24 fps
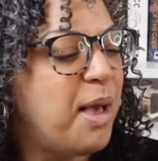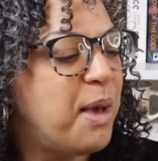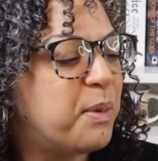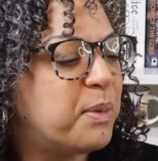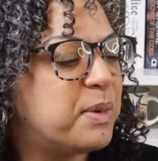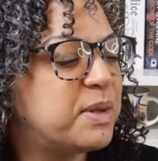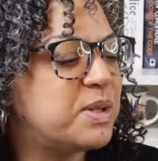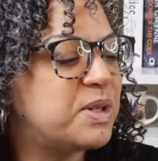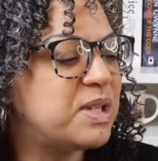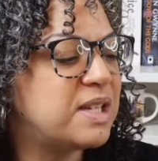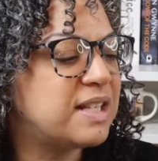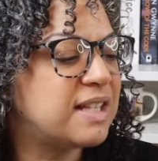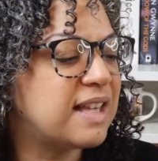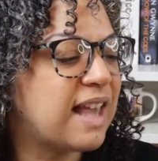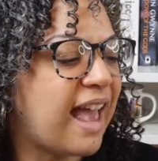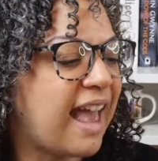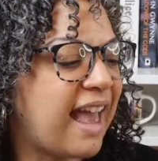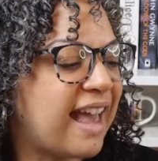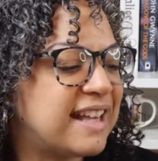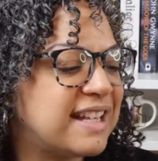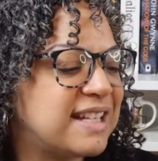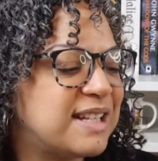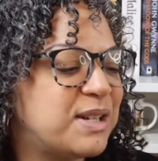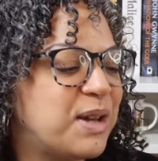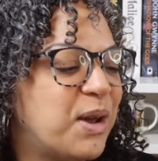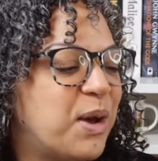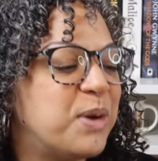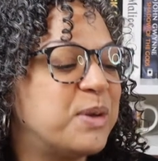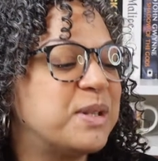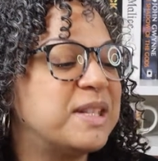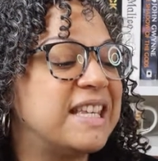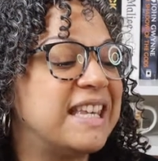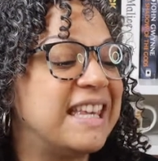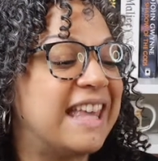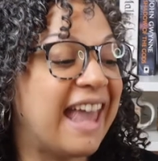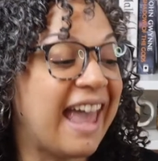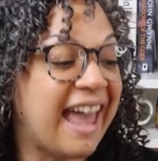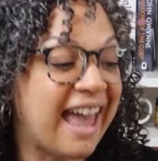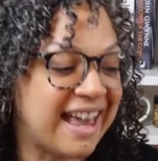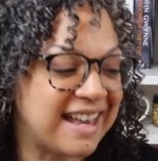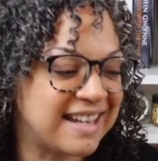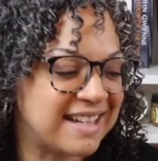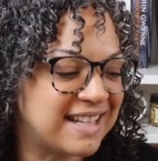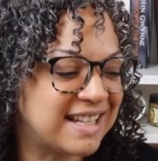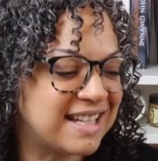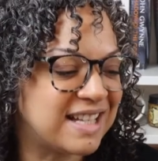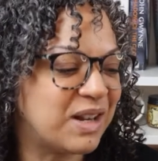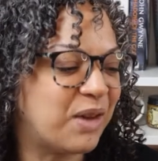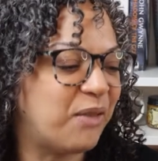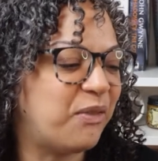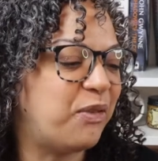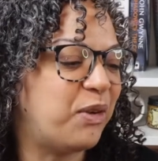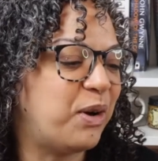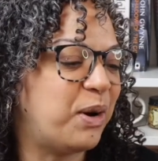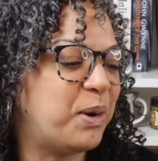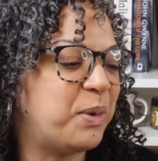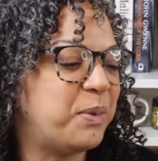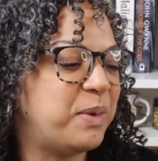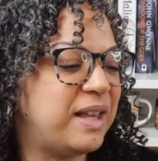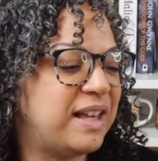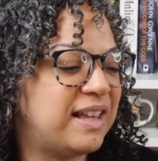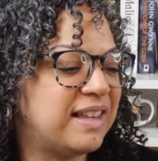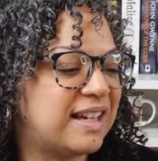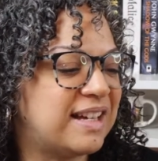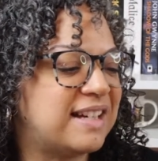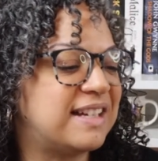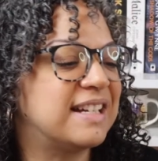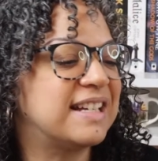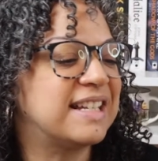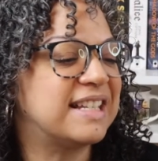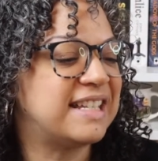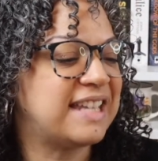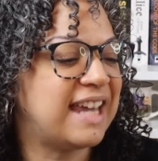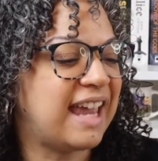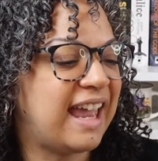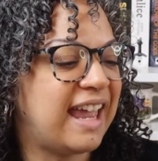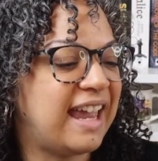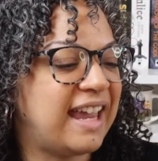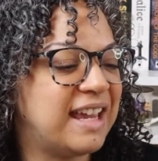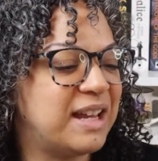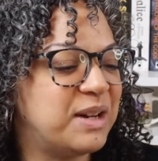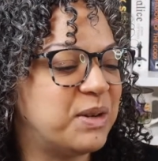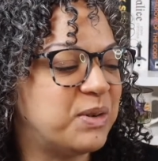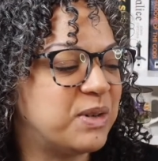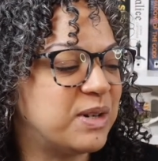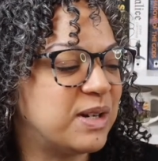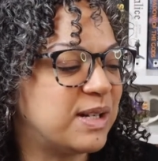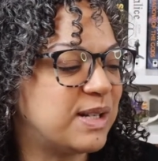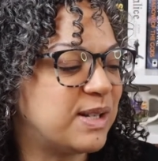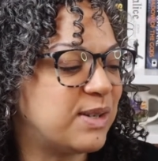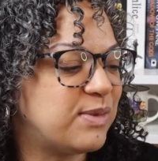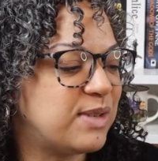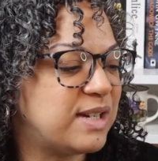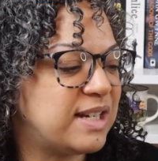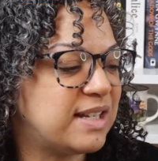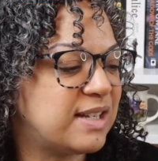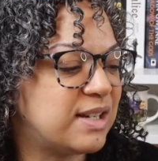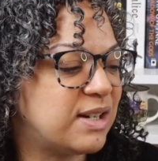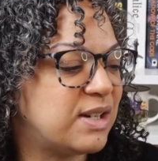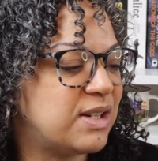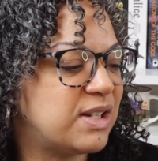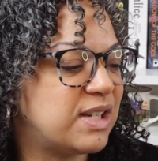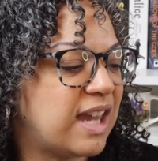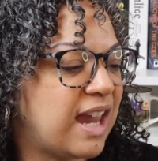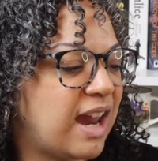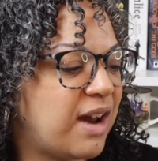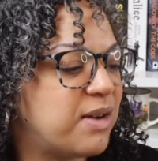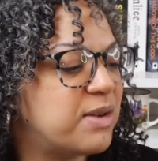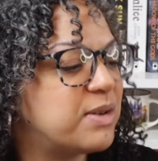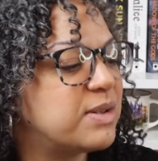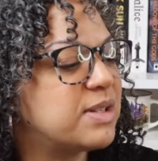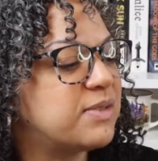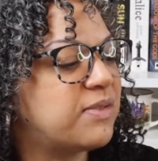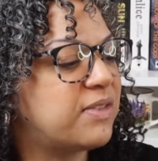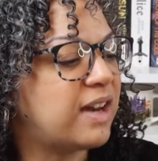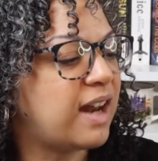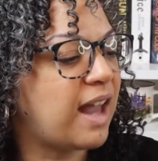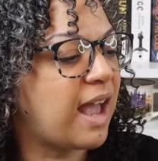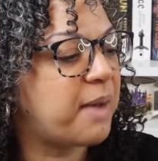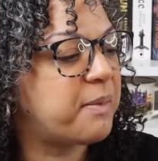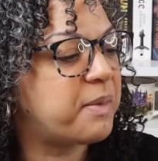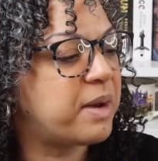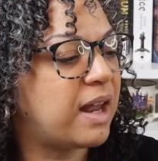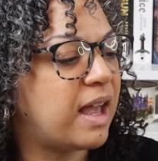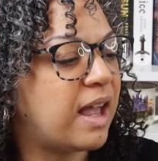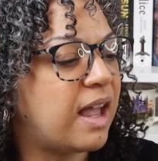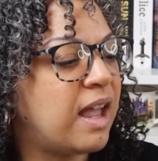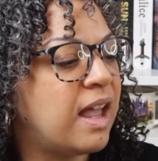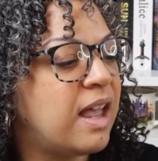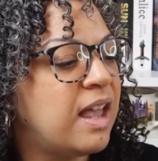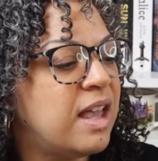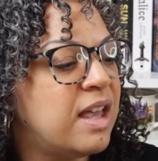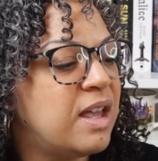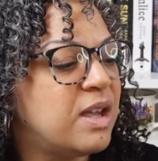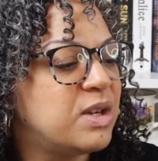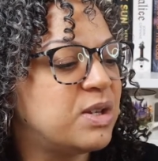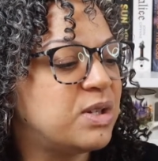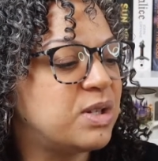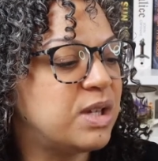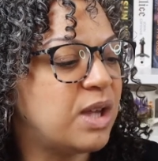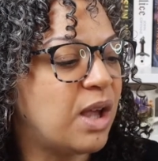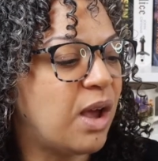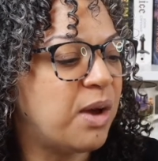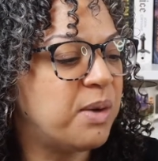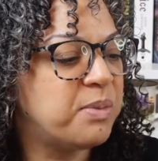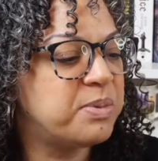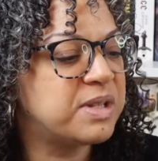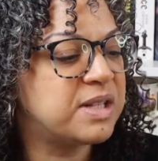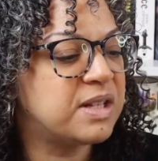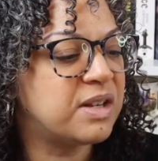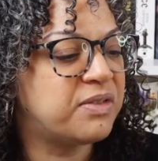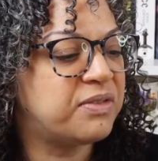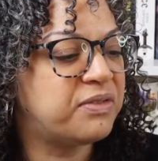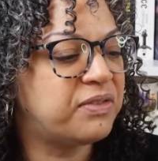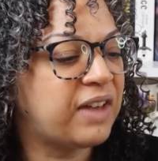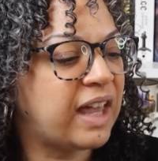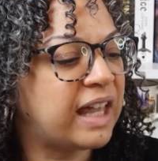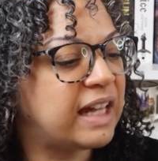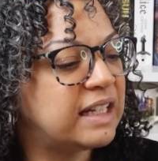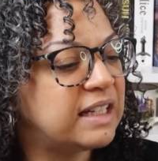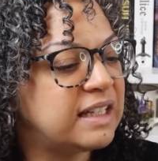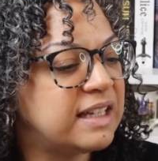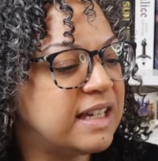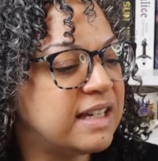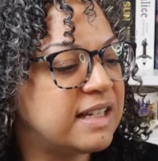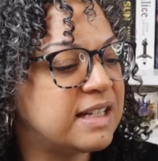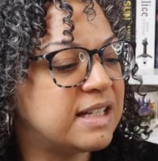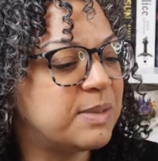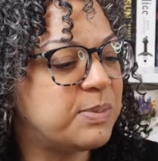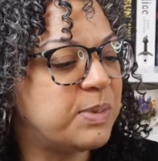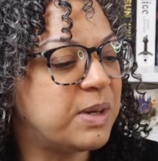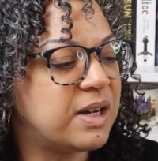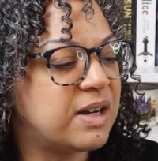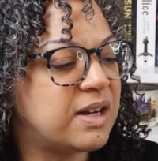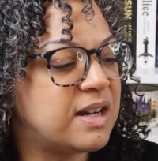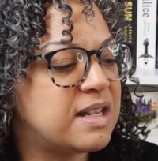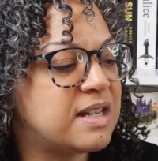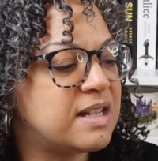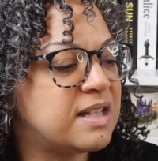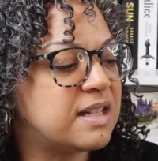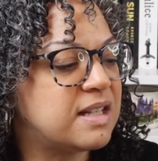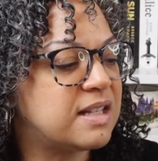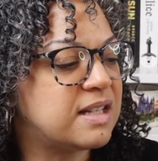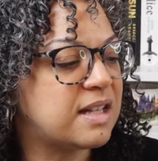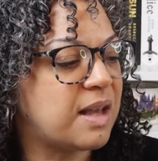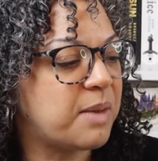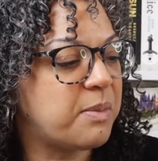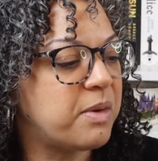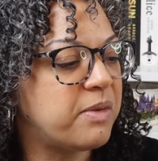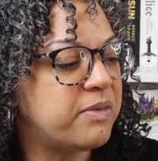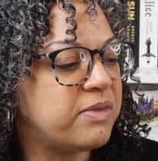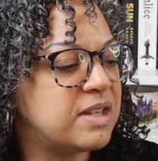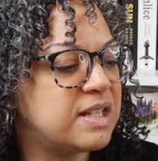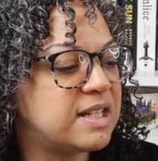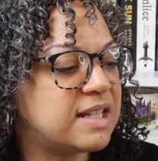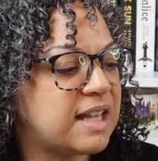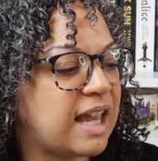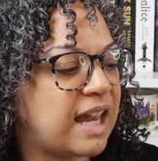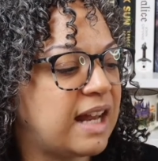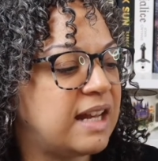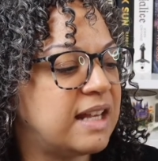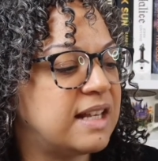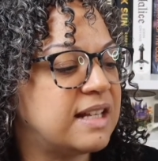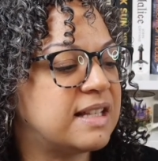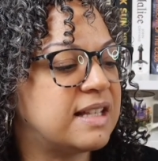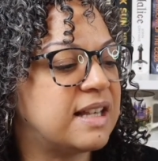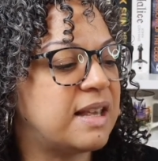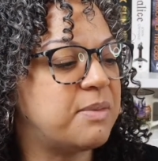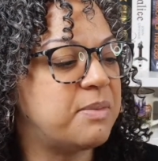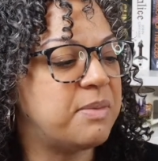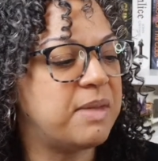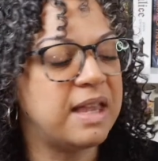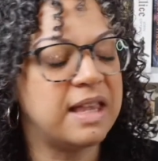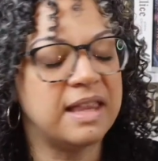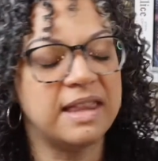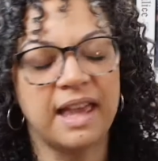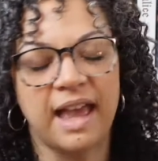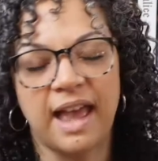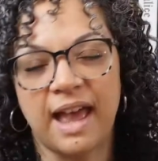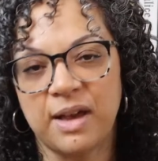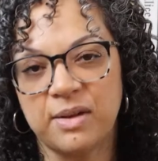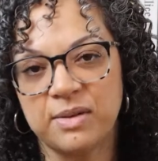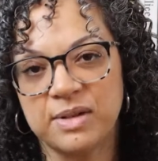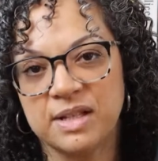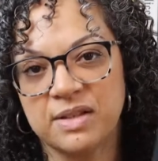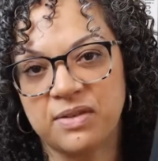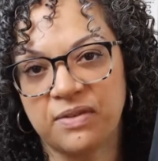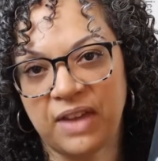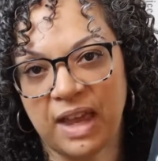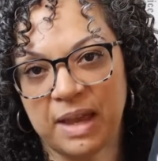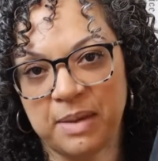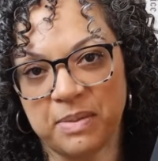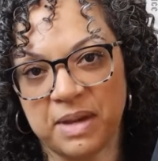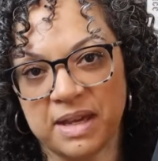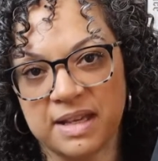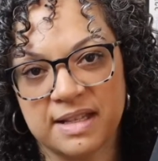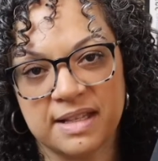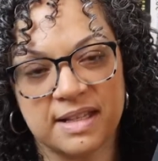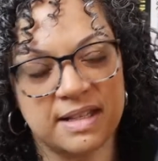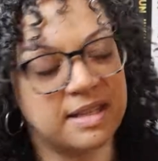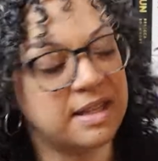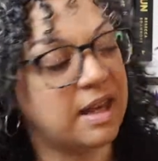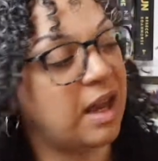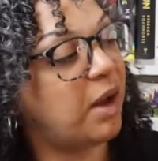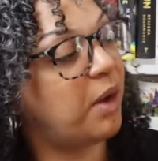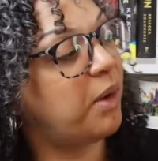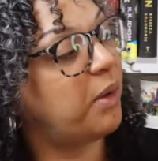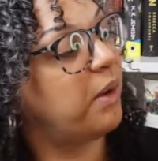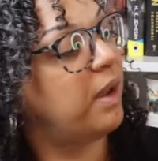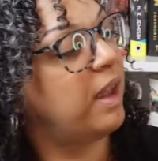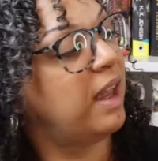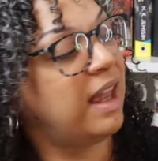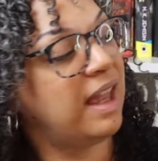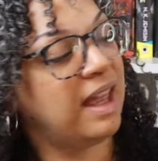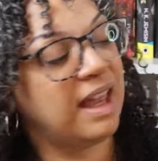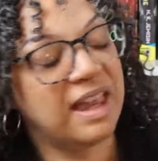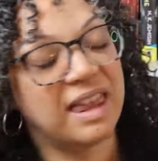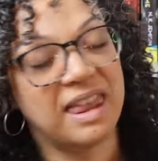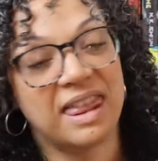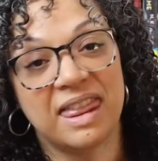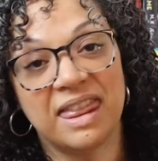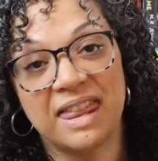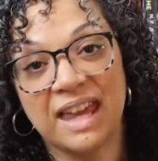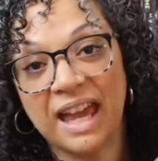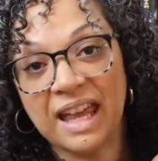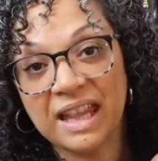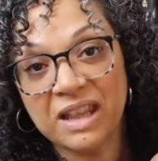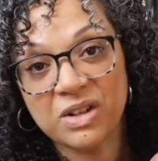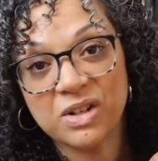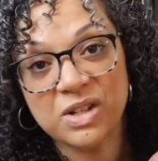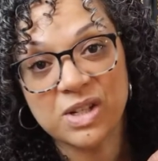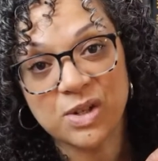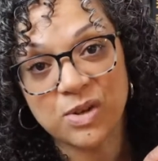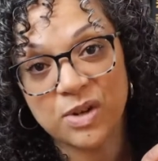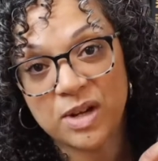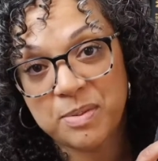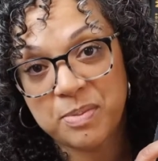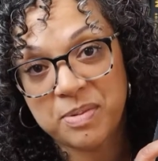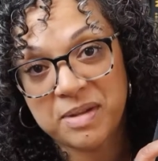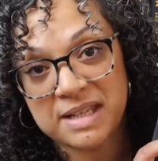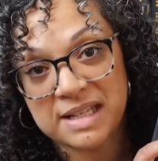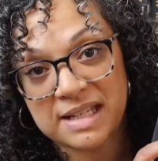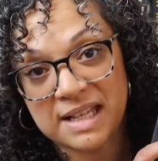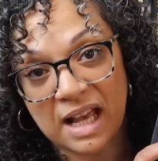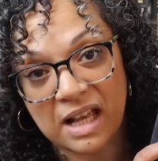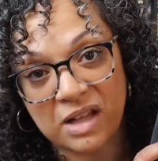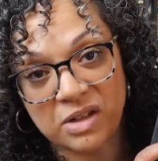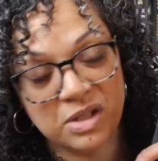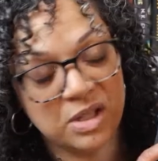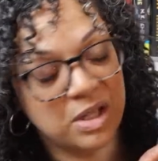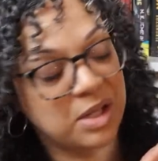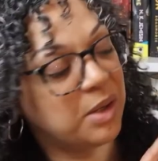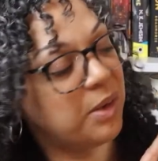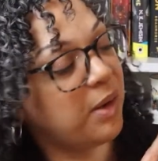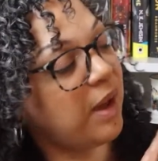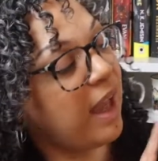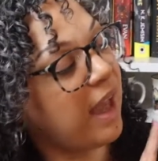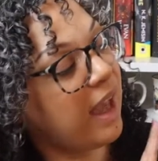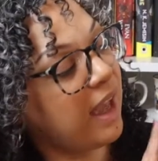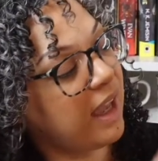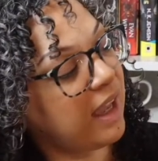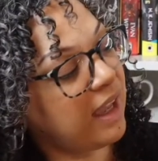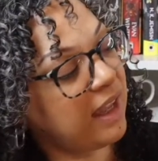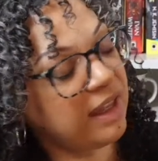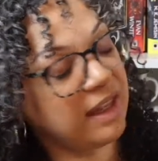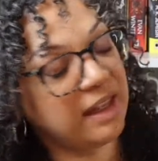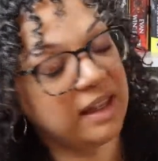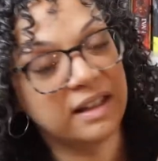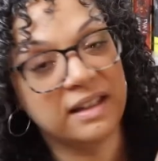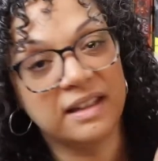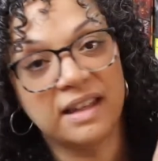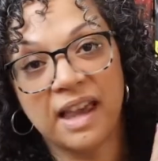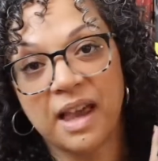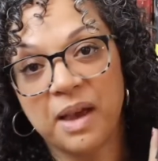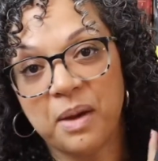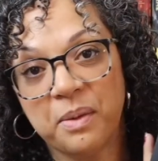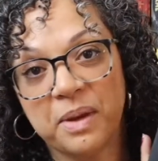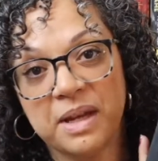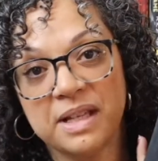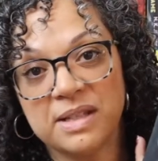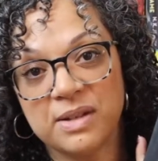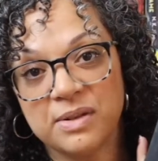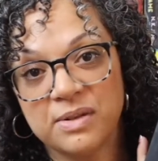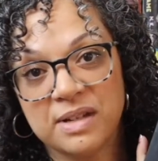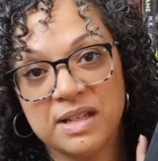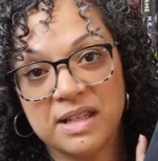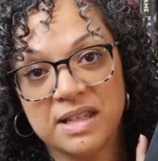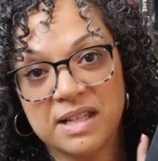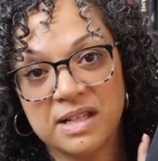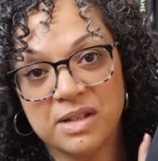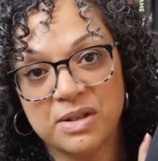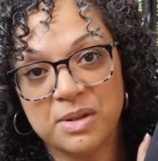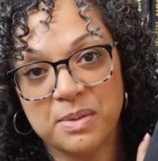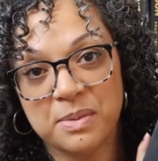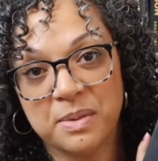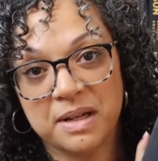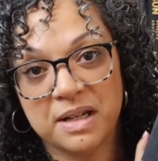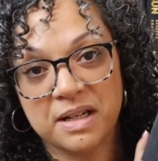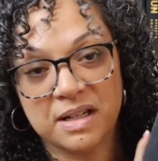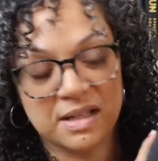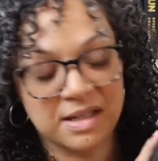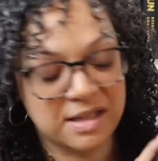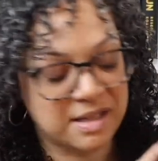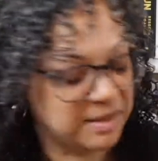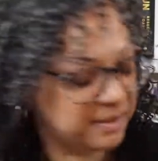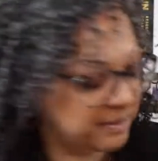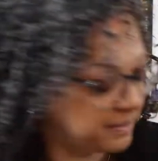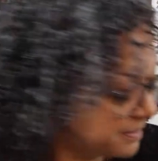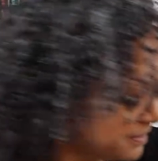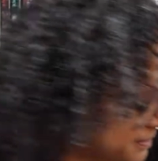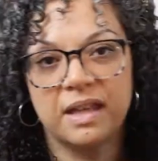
When she's asked to host guests for a week-long stay in order to research Carrow's phenomena, she hopes to finally experience some of the sightings that made the house famous. So that looks creepy as hell too. I can't wait to read these two books.